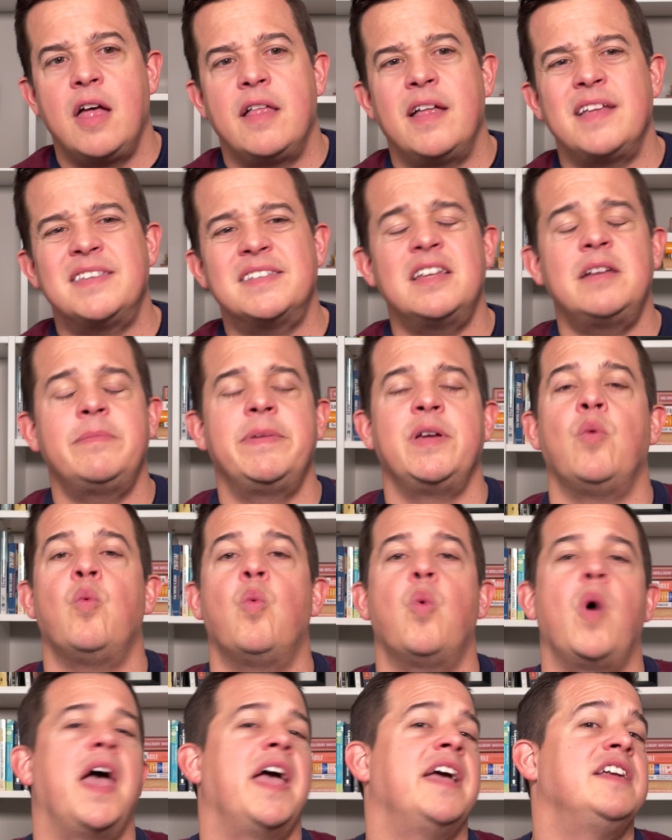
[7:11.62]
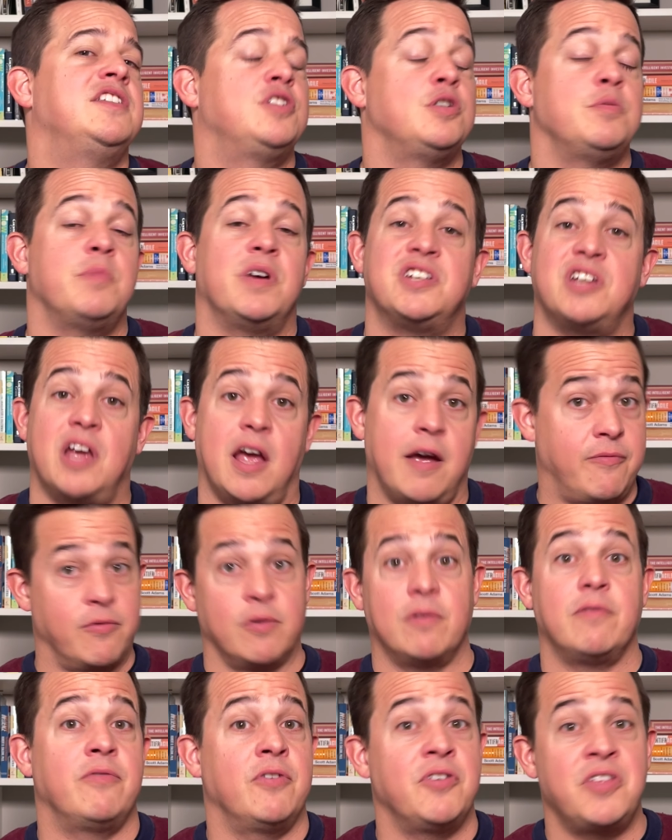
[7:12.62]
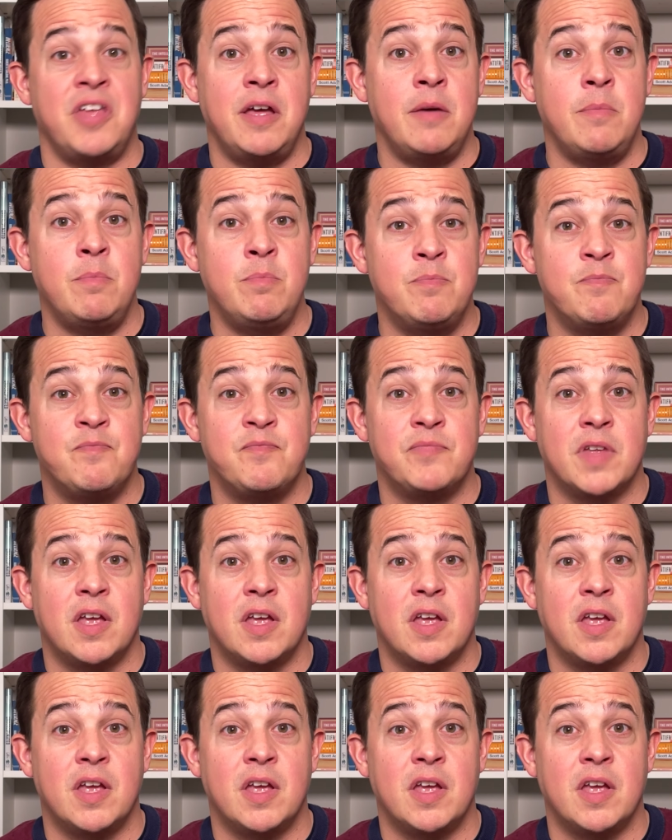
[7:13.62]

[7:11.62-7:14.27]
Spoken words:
that's going to be way too much effort for them